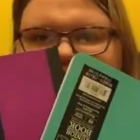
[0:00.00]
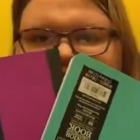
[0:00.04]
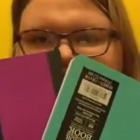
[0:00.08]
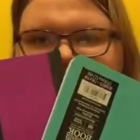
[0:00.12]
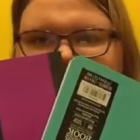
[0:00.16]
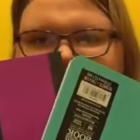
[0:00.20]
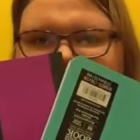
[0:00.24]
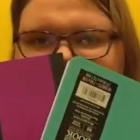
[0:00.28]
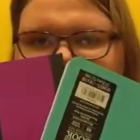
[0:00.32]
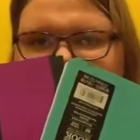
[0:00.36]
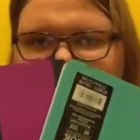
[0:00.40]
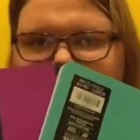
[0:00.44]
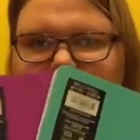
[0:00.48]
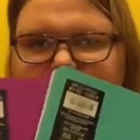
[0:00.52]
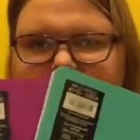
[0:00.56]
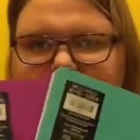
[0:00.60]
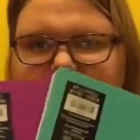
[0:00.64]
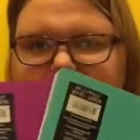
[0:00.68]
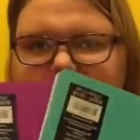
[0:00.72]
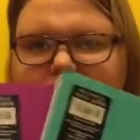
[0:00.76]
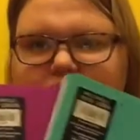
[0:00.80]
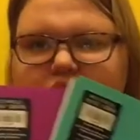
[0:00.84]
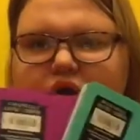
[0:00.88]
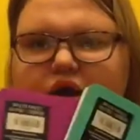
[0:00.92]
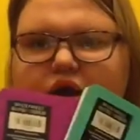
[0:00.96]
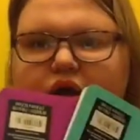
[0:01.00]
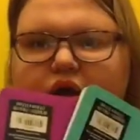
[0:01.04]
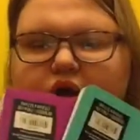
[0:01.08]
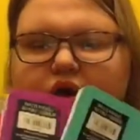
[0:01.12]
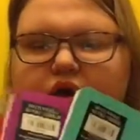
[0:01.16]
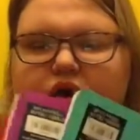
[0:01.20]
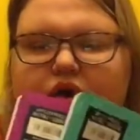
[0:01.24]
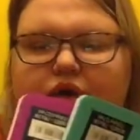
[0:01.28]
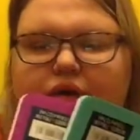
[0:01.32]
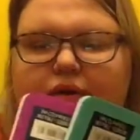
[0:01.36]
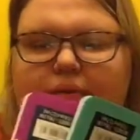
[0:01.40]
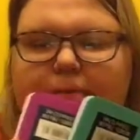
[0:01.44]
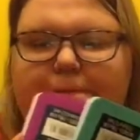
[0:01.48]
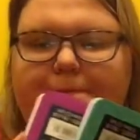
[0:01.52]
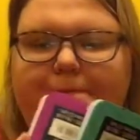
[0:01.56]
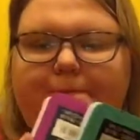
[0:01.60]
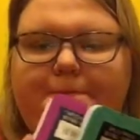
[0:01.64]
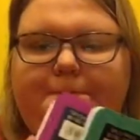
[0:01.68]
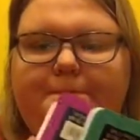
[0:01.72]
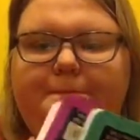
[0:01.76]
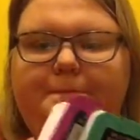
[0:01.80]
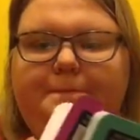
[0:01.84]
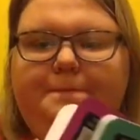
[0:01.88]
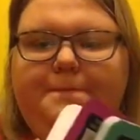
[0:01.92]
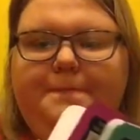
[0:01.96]
is for our
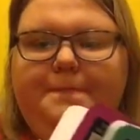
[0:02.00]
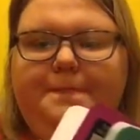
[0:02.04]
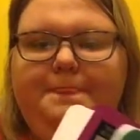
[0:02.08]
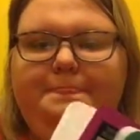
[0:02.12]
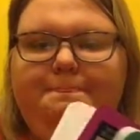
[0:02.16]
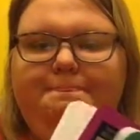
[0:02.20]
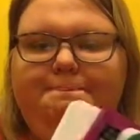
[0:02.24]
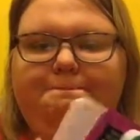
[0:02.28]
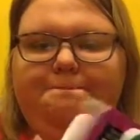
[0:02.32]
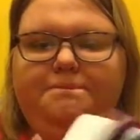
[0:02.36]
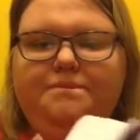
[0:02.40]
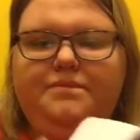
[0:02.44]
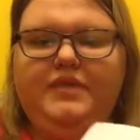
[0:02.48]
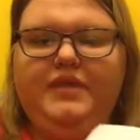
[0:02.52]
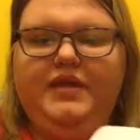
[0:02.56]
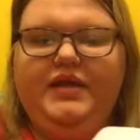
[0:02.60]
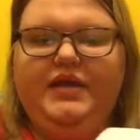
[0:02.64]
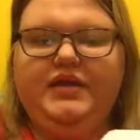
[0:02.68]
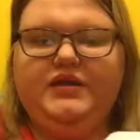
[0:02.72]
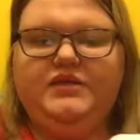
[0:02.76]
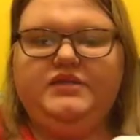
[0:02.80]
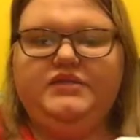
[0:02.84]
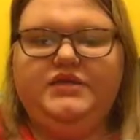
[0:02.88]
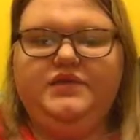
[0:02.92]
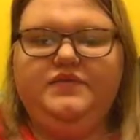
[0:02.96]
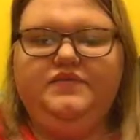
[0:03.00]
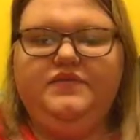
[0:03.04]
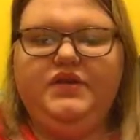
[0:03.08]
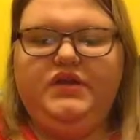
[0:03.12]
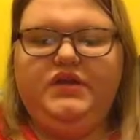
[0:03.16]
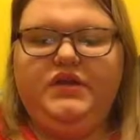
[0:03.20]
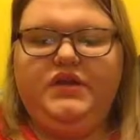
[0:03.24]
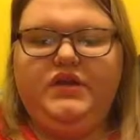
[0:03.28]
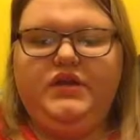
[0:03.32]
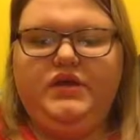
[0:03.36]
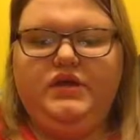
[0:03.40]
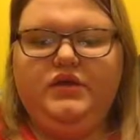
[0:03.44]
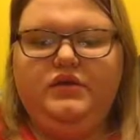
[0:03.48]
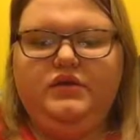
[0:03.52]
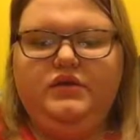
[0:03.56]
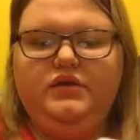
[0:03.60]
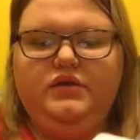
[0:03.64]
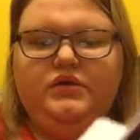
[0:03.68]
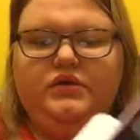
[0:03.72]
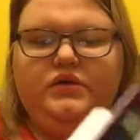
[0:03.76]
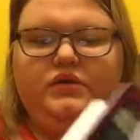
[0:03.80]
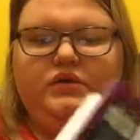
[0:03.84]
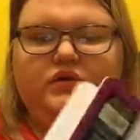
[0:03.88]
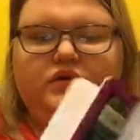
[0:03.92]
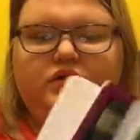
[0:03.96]
activity
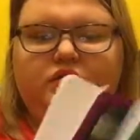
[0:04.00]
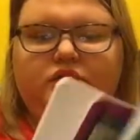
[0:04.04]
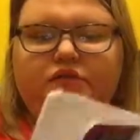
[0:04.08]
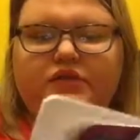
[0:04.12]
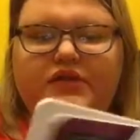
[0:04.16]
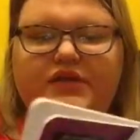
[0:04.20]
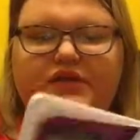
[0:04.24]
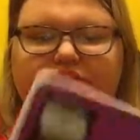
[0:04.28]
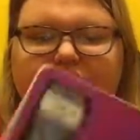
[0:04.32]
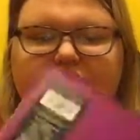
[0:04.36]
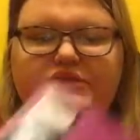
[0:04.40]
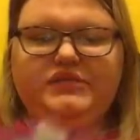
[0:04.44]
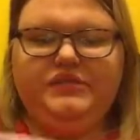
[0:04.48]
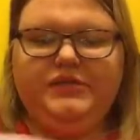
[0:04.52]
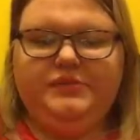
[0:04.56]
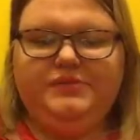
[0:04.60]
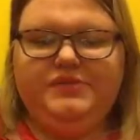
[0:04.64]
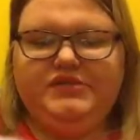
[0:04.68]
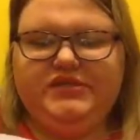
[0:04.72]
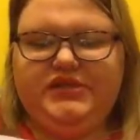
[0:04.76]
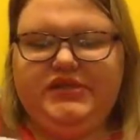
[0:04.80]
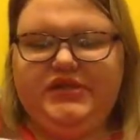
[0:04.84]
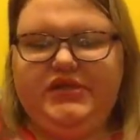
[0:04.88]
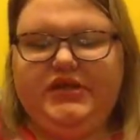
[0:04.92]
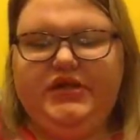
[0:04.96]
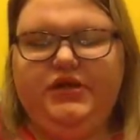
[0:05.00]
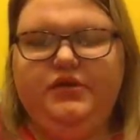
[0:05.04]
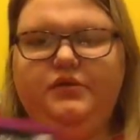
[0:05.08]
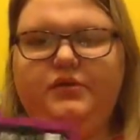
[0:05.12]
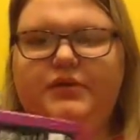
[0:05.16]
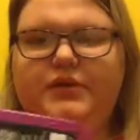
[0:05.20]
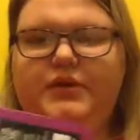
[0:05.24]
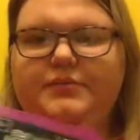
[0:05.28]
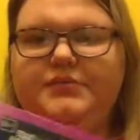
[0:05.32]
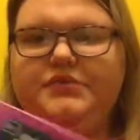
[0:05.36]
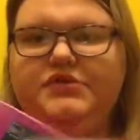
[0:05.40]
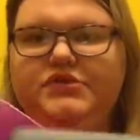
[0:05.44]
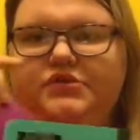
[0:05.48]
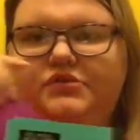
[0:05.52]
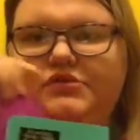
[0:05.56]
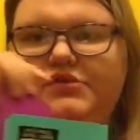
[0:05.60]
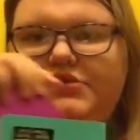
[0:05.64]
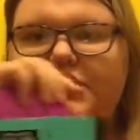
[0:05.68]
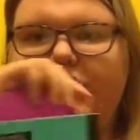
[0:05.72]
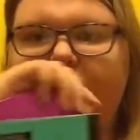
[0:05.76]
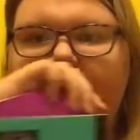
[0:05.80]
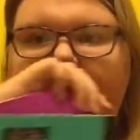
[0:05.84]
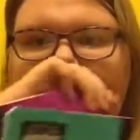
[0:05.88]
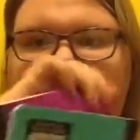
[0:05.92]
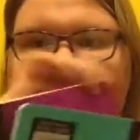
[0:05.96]
things. It's upside down. I'm so
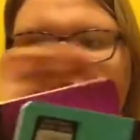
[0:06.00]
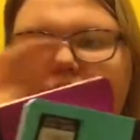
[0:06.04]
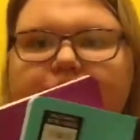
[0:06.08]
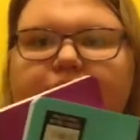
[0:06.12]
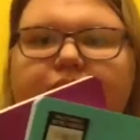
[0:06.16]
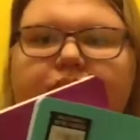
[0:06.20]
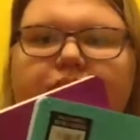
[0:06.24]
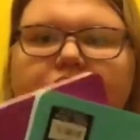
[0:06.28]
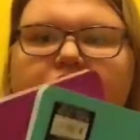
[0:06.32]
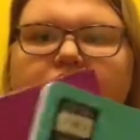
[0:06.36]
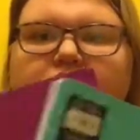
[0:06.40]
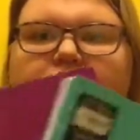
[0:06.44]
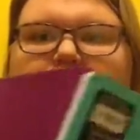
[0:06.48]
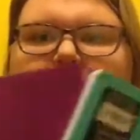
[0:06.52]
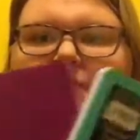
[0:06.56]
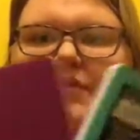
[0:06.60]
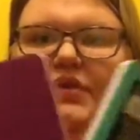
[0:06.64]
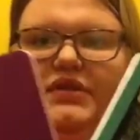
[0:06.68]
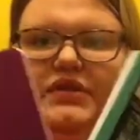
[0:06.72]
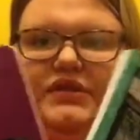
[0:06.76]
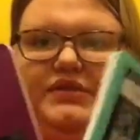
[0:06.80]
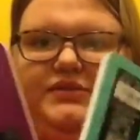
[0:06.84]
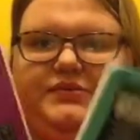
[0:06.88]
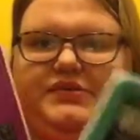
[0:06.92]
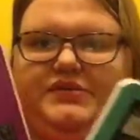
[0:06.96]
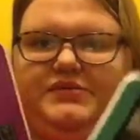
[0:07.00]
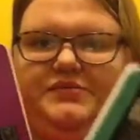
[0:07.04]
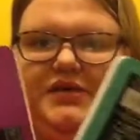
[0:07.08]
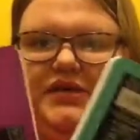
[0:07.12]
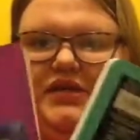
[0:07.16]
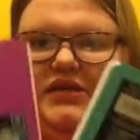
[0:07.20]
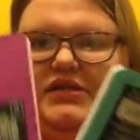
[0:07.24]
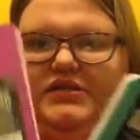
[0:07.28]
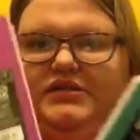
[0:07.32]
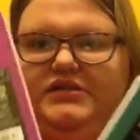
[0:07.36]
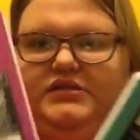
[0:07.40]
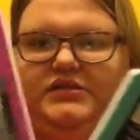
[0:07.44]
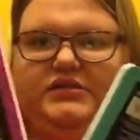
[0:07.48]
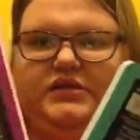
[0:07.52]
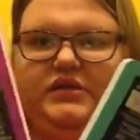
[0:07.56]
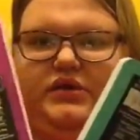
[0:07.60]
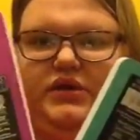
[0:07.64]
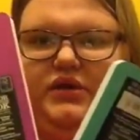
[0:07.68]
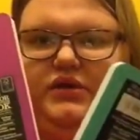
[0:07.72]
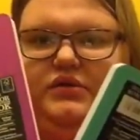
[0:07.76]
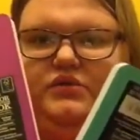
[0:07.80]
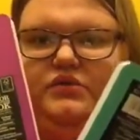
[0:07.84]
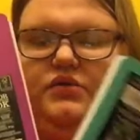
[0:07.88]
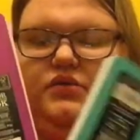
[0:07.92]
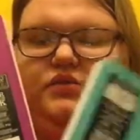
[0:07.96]
sorry. But this one's mine.
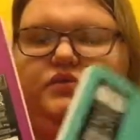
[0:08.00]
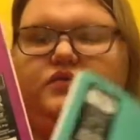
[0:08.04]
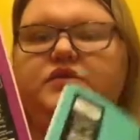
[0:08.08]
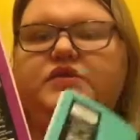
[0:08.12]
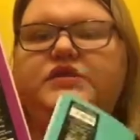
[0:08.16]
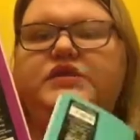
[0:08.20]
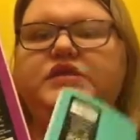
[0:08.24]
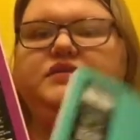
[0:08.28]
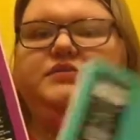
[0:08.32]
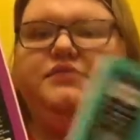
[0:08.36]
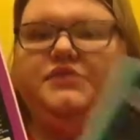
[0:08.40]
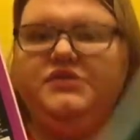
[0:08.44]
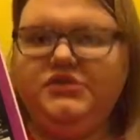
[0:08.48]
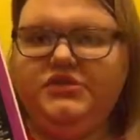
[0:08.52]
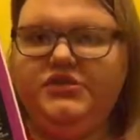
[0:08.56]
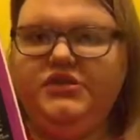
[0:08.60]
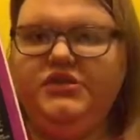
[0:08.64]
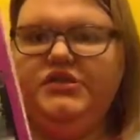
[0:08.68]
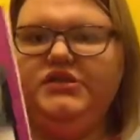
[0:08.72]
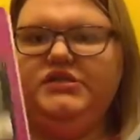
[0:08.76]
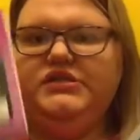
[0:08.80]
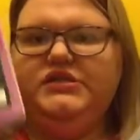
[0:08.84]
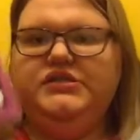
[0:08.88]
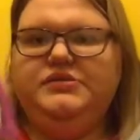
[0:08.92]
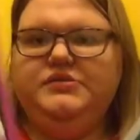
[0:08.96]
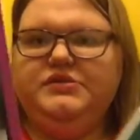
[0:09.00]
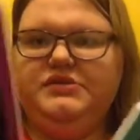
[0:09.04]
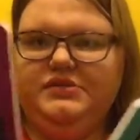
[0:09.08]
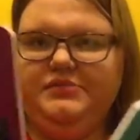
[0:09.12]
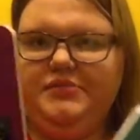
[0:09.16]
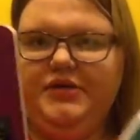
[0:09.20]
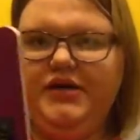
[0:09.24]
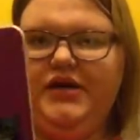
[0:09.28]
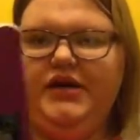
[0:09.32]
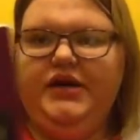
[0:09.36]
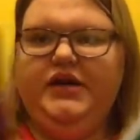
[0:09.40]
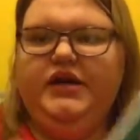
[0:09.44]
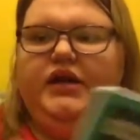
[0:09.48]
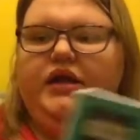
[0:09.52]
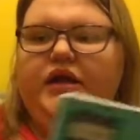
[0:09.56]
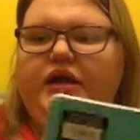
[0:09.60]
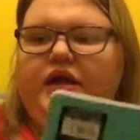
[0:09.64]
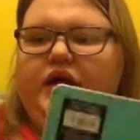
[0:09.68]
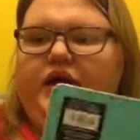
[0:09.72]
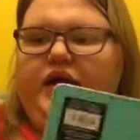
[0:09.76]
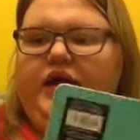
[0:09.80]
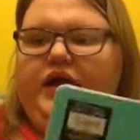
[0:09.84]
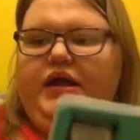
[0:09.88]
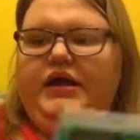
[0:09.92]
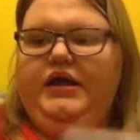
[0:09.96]
This one's hers. This one's mine.
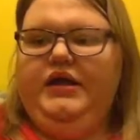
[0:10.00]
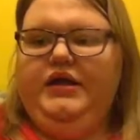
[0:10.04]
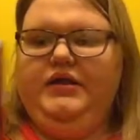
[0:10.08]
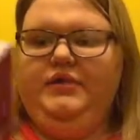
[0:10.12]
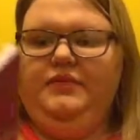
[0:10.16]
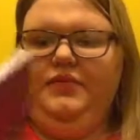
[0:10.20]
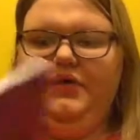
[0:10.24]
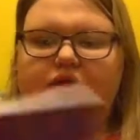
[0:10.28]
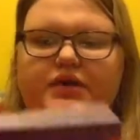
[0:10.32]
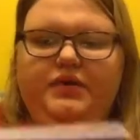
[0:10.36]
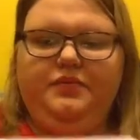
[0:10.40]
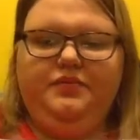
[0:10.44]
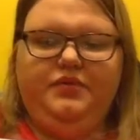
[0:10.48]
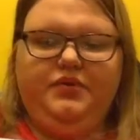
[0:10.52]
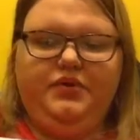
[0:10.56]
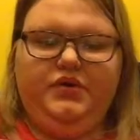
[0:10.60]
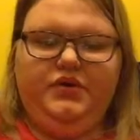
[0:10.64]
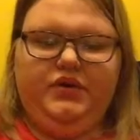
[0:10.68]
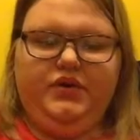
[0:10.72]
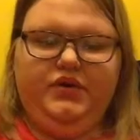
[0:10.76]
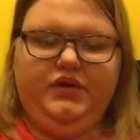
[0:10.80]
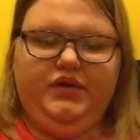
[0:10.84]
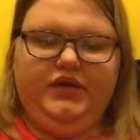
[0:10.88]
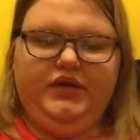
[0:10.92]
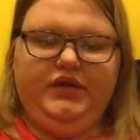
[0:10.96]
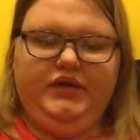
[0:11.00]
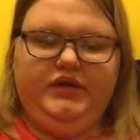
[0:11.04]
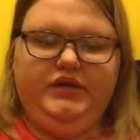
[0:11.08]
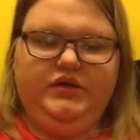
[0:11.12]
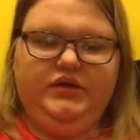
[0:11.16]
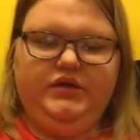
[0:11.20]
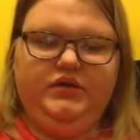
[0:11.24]
And we're going to put our, like,